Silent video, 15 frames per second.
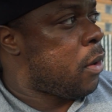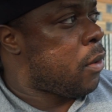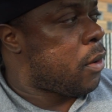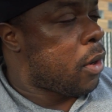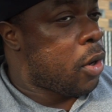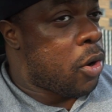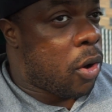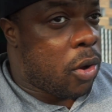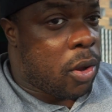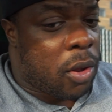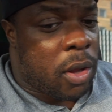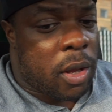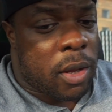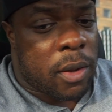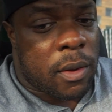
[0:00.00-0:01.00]
The
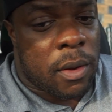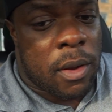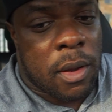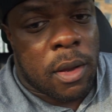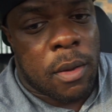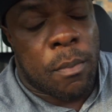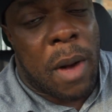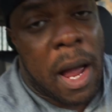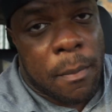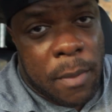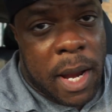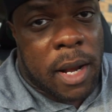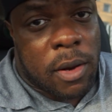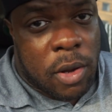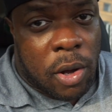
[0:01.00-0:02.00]
goal, my
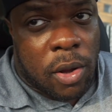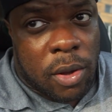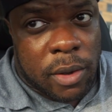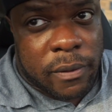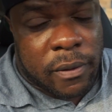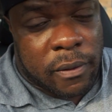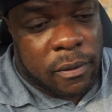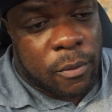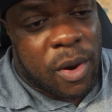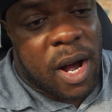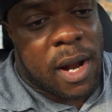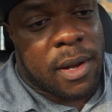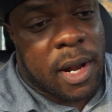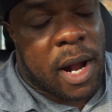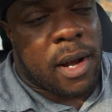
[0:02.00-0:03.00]
main goal is to
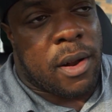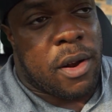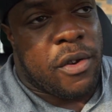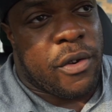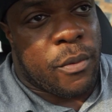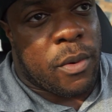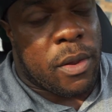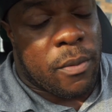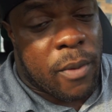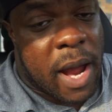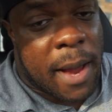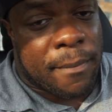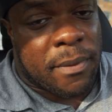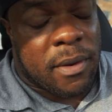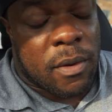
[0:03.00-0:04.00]
squat 900 with
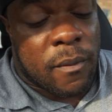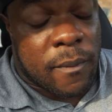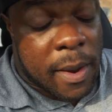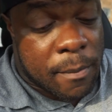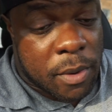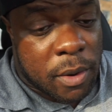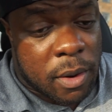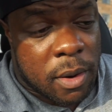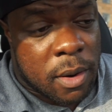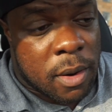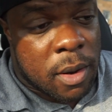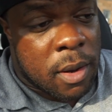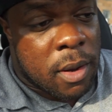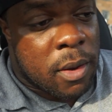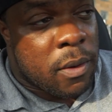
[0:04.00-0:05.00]
wraps in November.
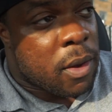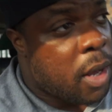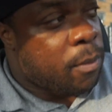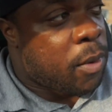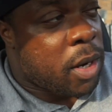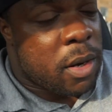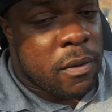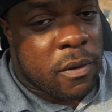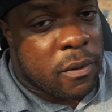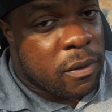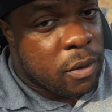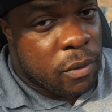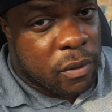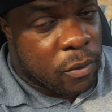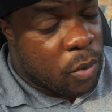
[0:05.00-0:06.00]
I'm going to just
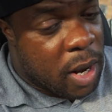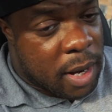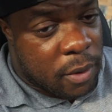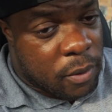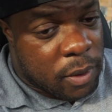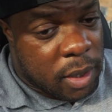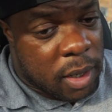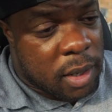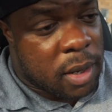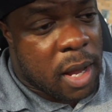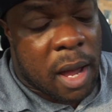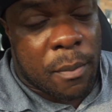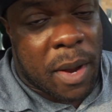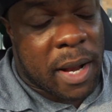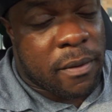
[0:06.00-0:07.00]
do squat only.
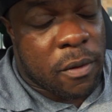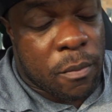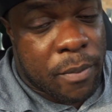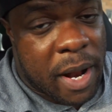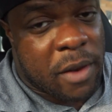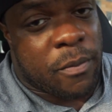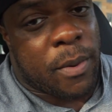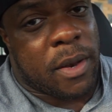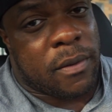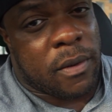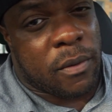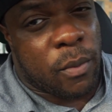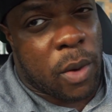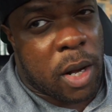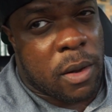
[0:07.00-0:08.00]
I might do bench press
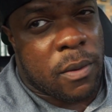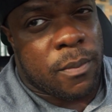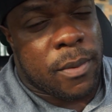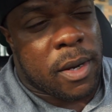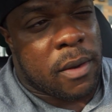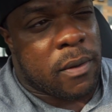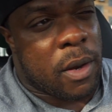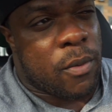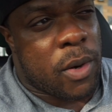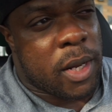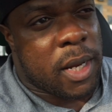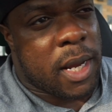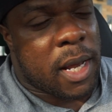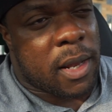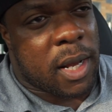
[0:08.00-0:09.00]
as well, because I want
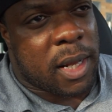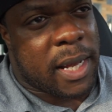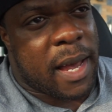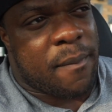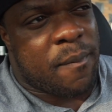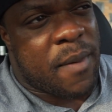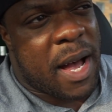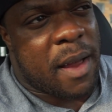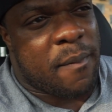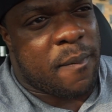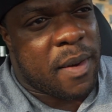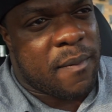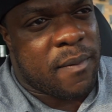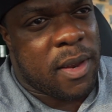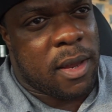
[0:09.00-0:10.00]
to get like that
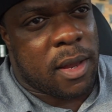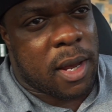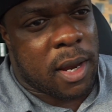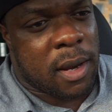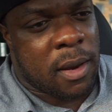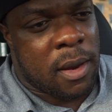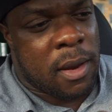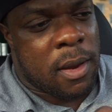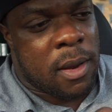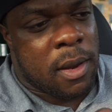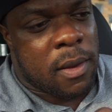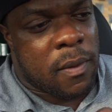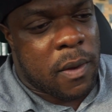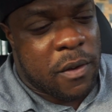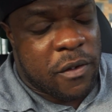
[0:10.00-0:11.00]
550 like
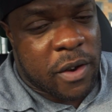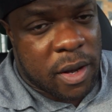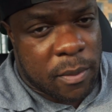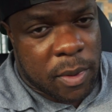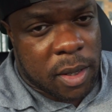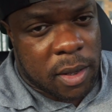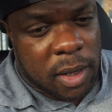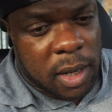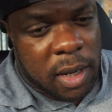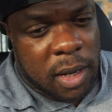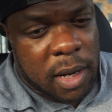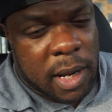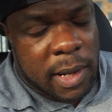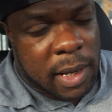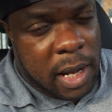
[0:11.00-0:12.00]

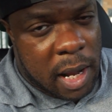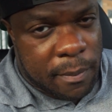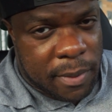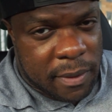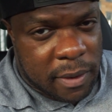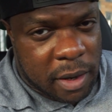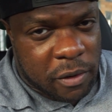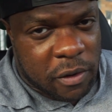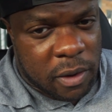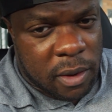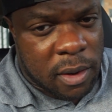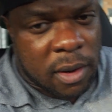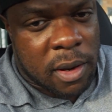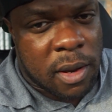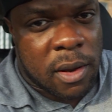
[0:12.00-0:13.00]
legitimately in competition,
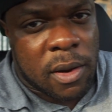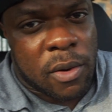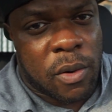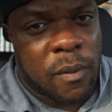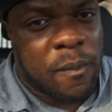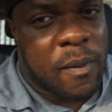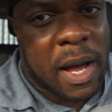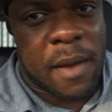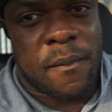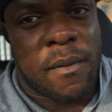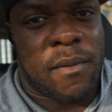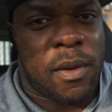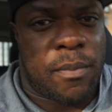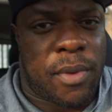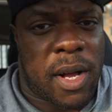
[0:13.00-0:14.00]
or
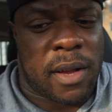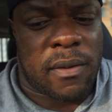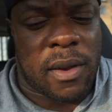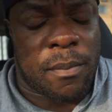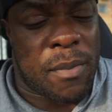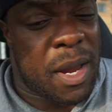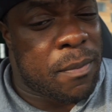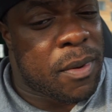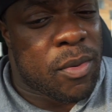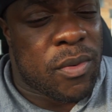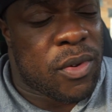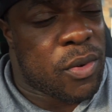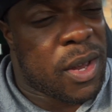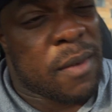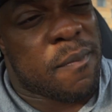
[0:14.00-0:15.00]
550 plus. I might be able
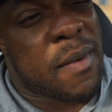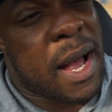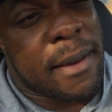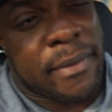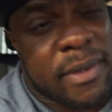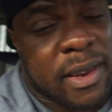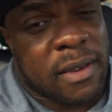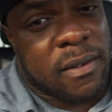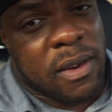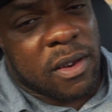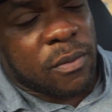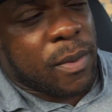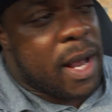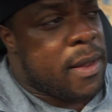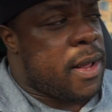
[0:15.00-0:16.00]
to do like
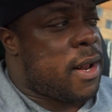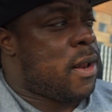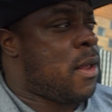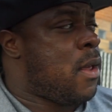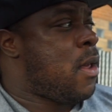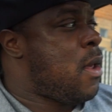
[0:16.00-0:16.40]
560-ish by then.